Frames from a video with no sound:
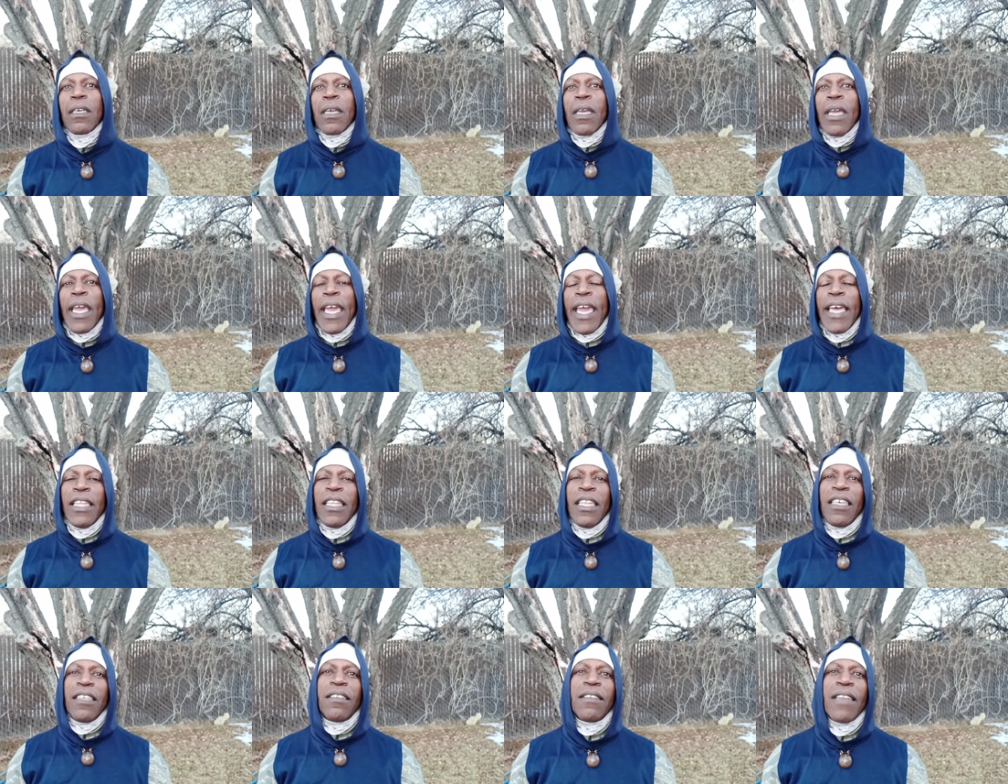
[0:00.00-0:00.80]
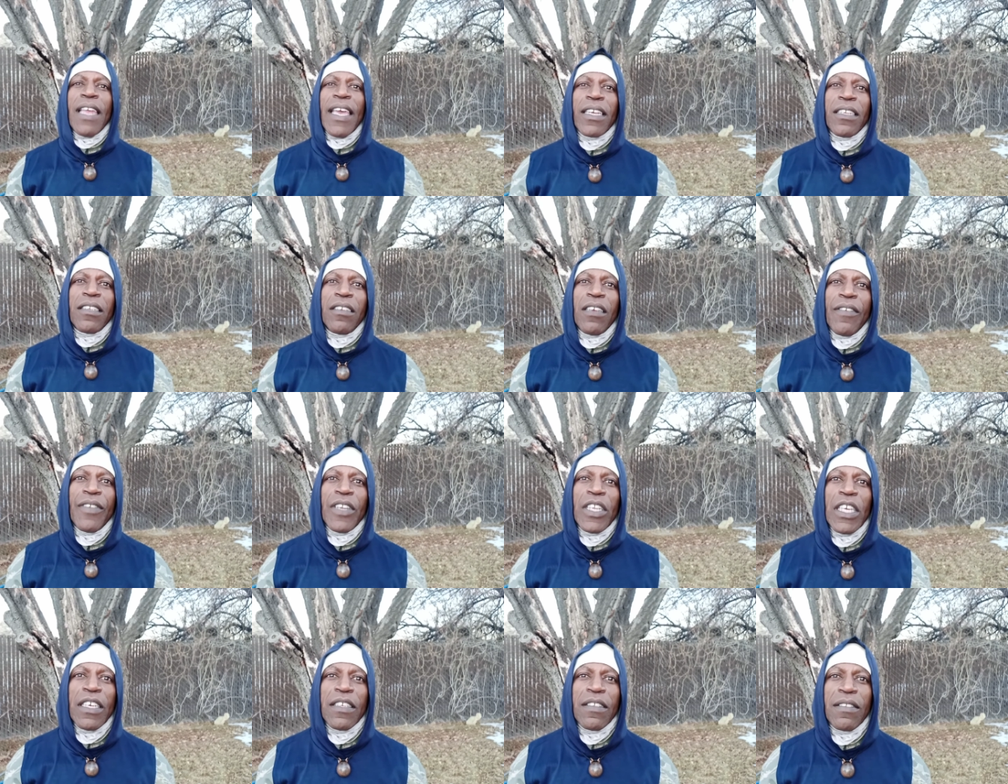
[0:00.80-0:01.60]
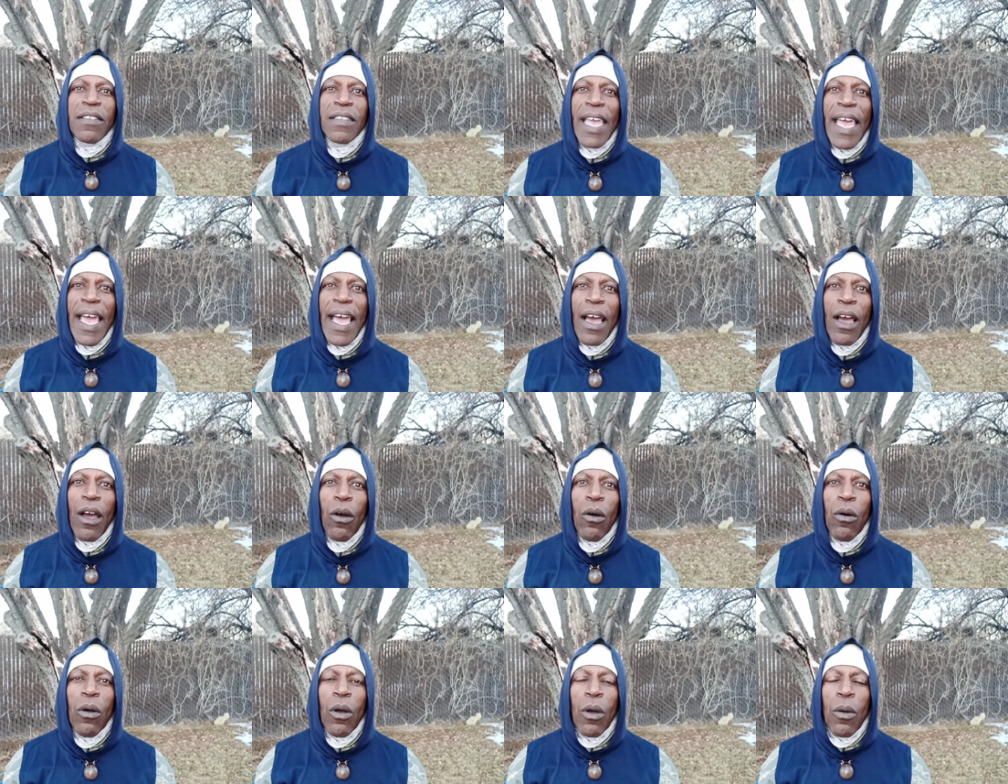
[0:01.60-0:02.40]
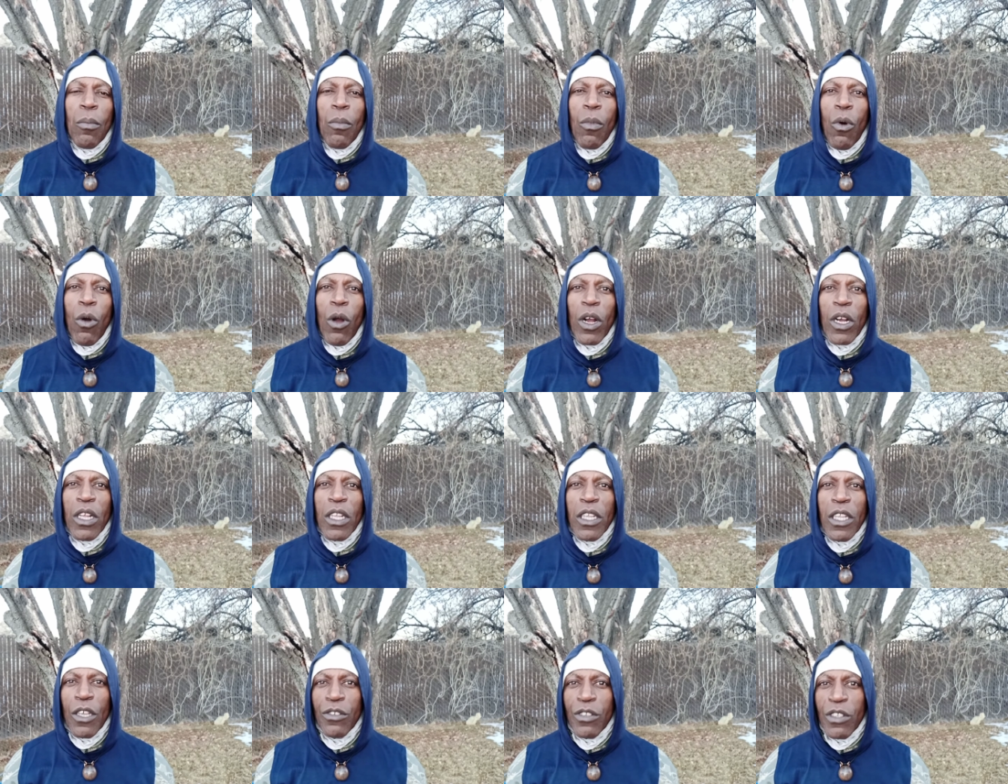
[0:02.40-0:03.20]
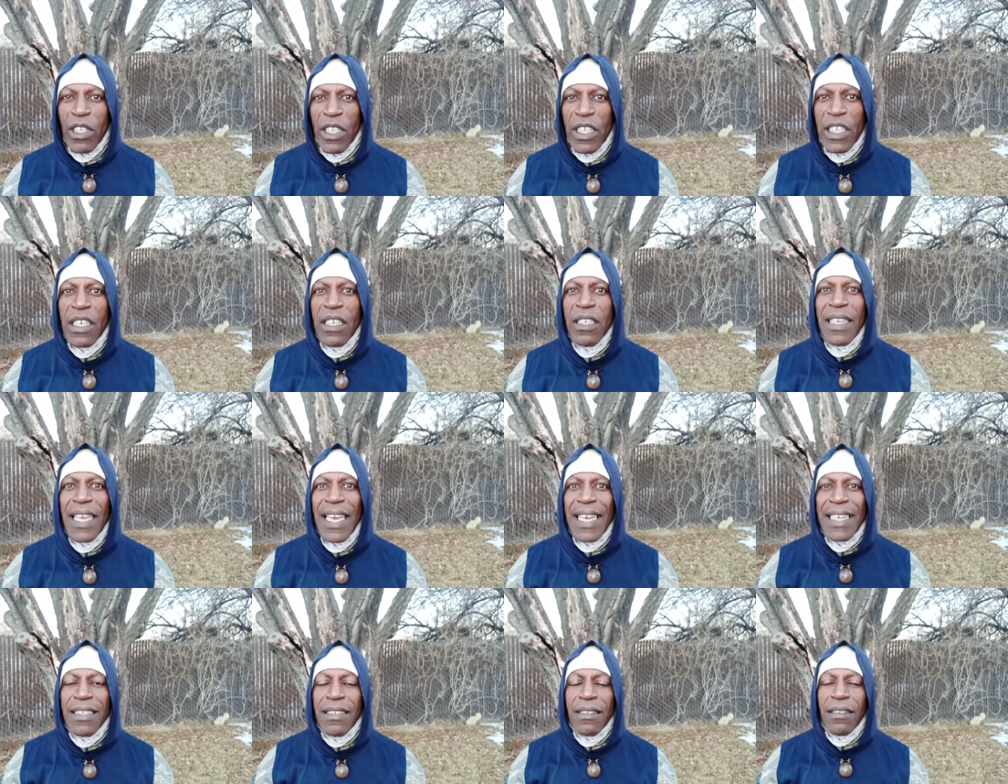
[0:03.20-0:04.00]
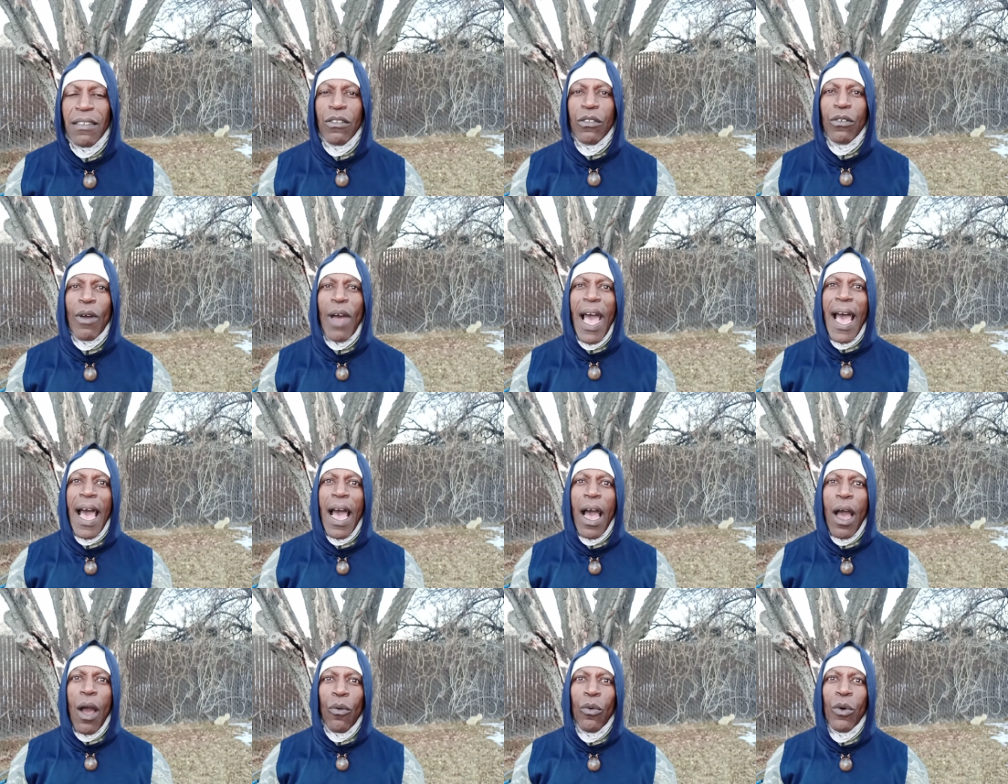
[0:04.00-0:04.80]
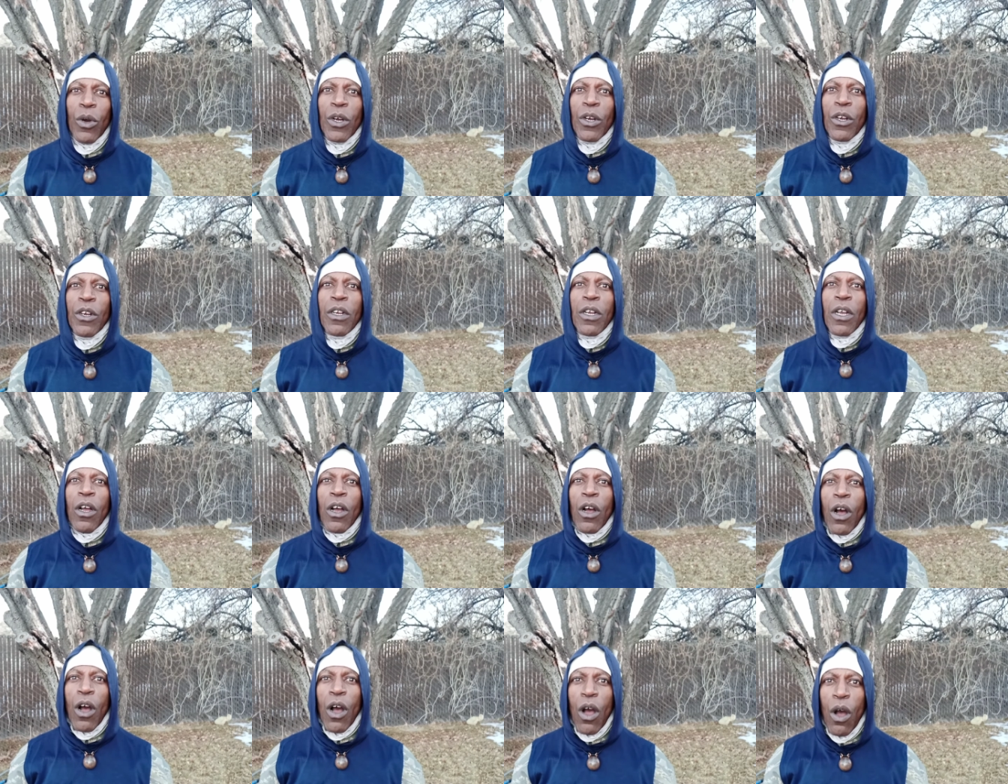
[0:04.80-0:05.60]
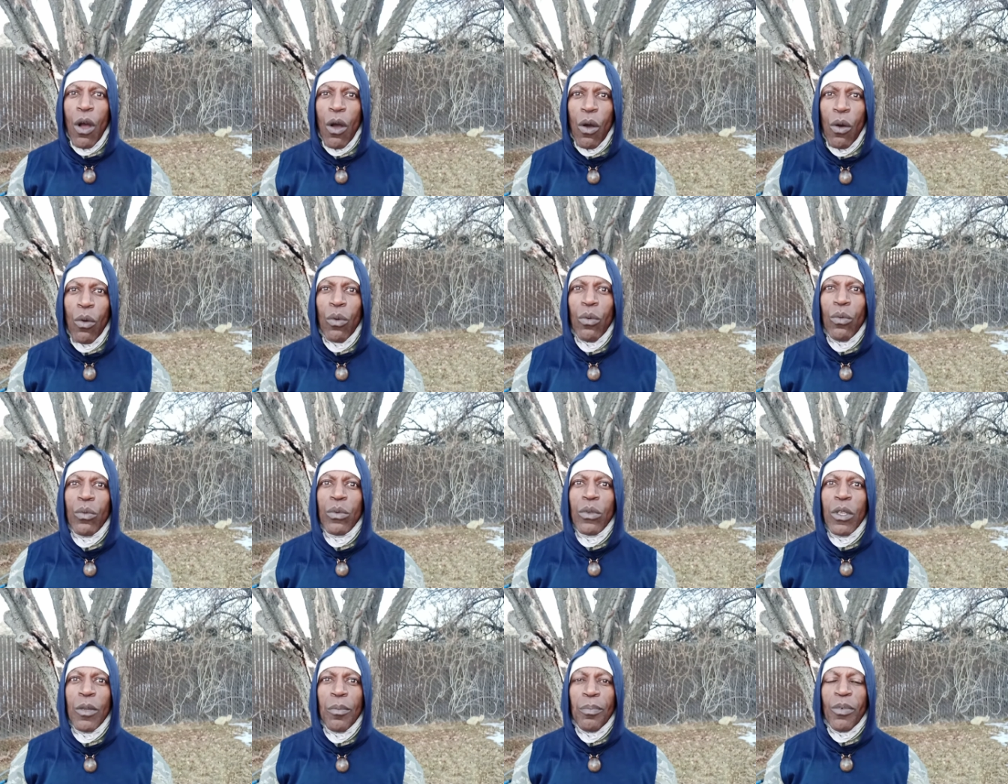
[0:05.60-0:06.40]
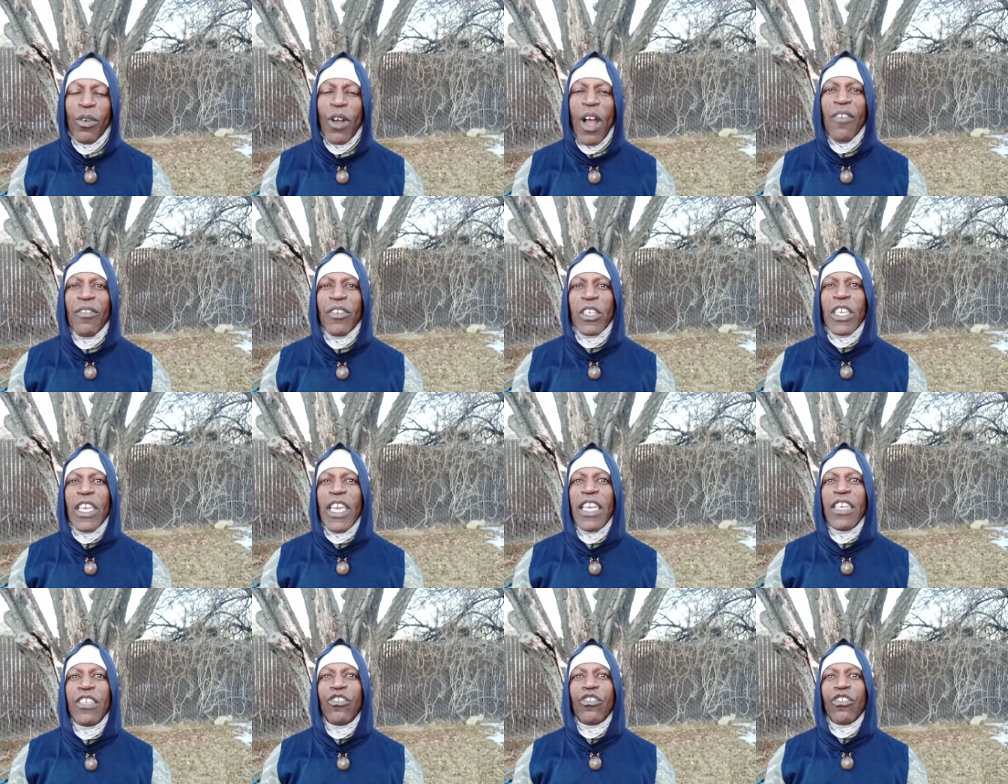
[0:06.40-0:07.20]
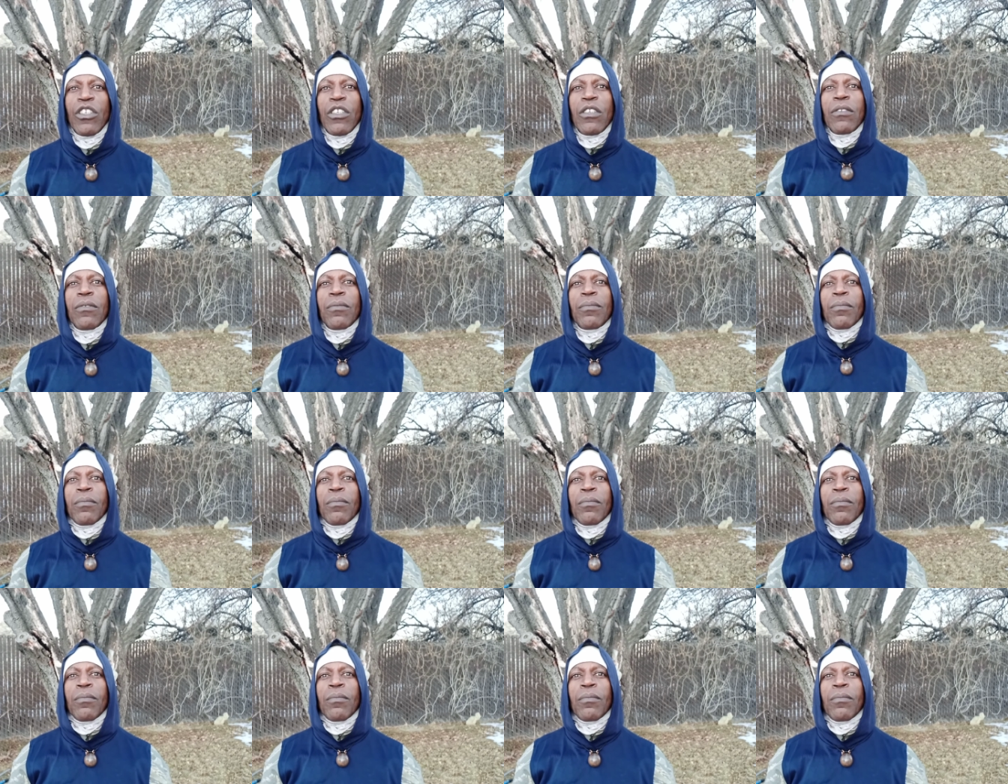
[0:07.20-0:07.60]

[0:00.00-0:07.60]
And this negativity is now more closely connected to our own provocation